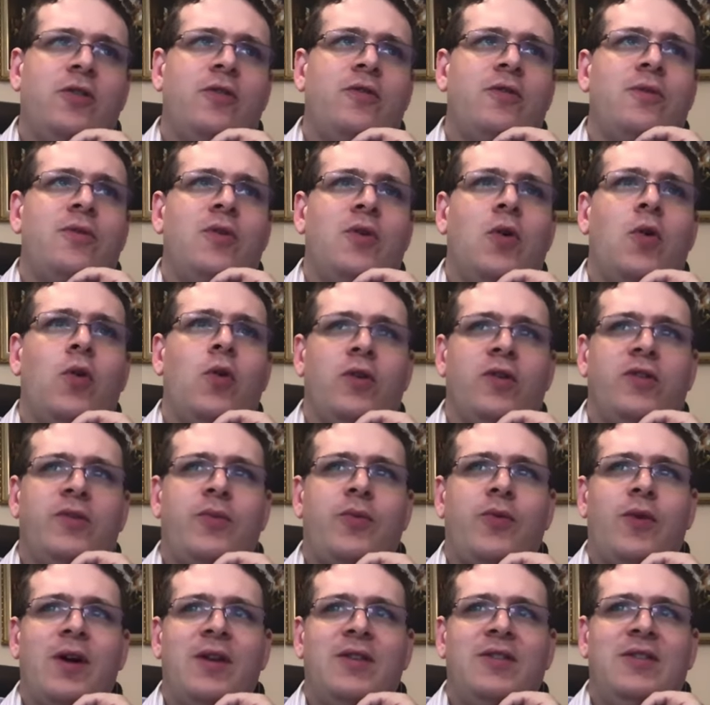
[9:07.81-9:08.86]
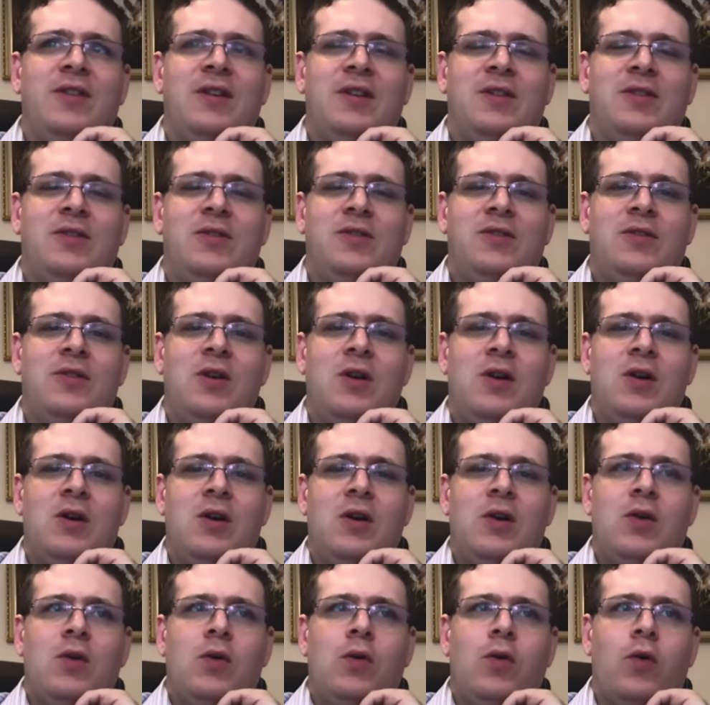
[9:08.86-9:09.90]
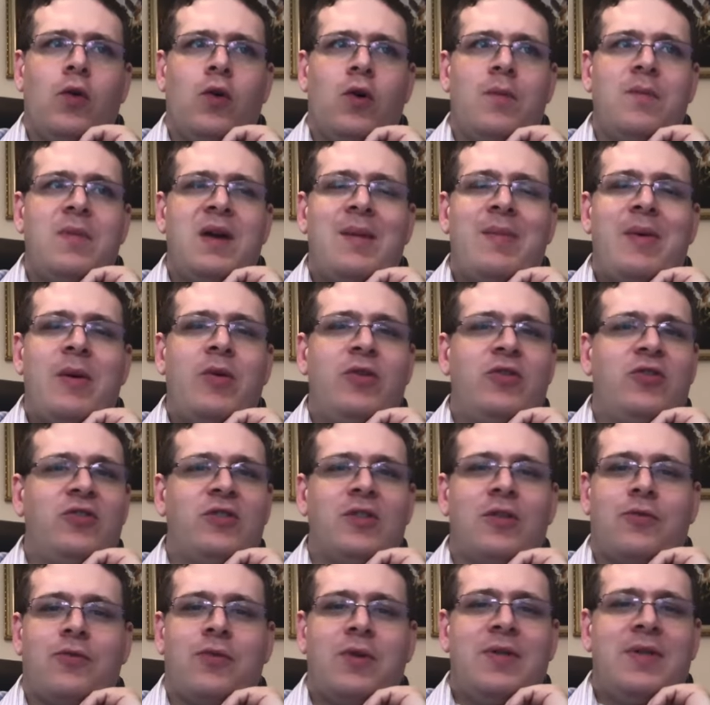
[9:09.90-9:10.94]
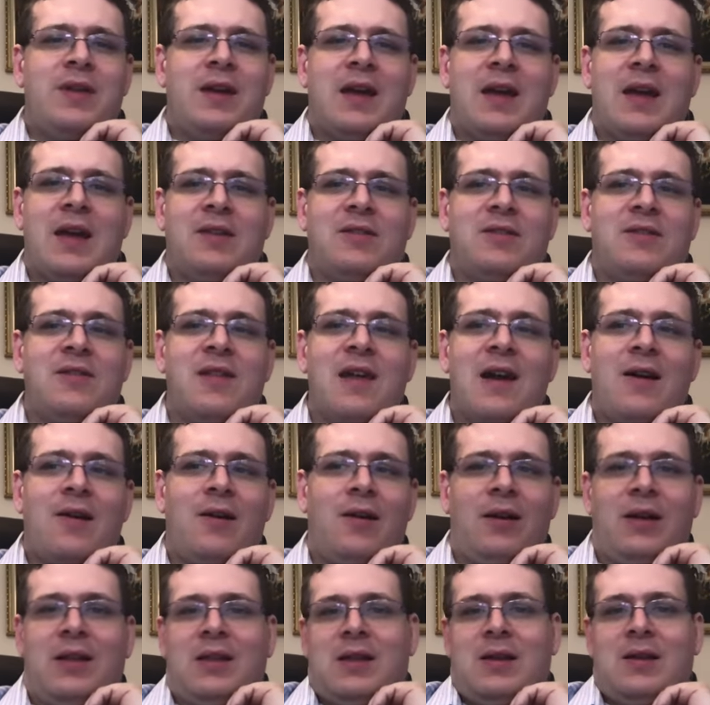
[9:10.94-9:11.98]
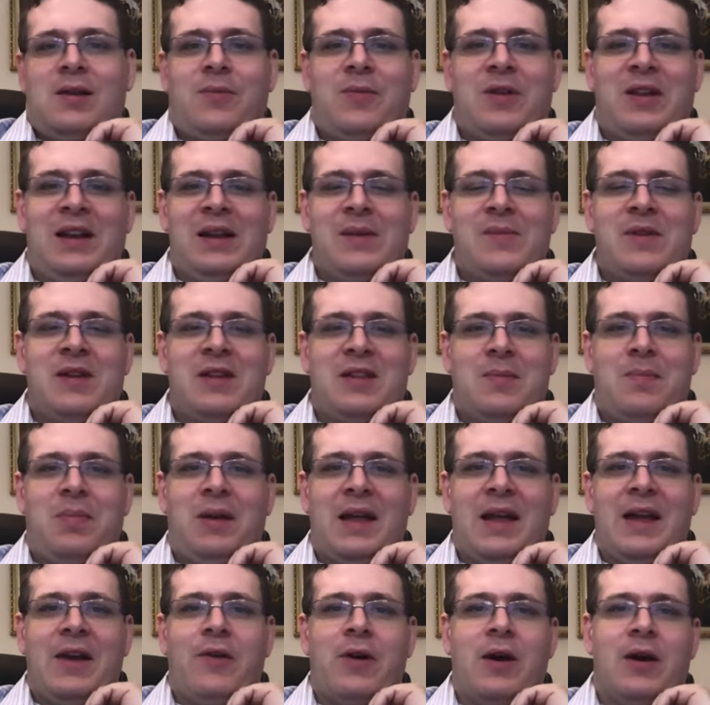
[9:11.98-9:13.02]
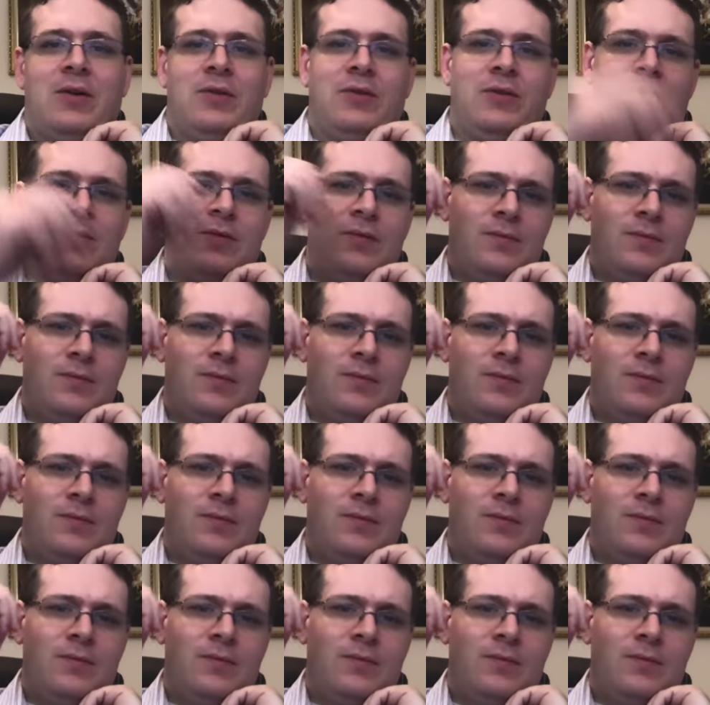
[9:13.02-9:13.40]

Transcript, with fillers: from the court's precedents, or maybe we should just read the case narrowly to be limited to playgrounds.